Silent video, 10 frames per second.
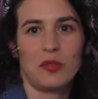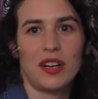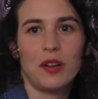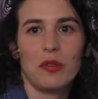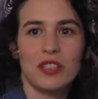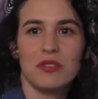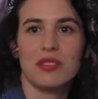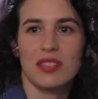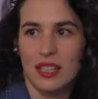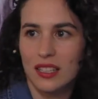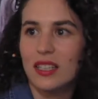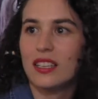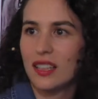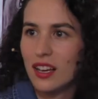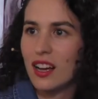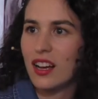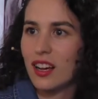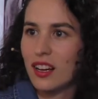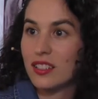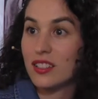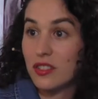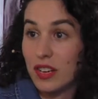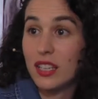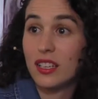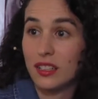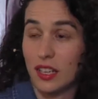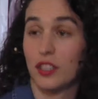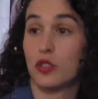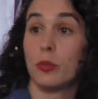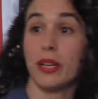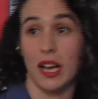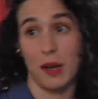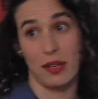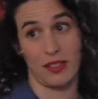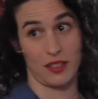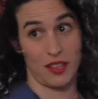when I went to study training, like to become a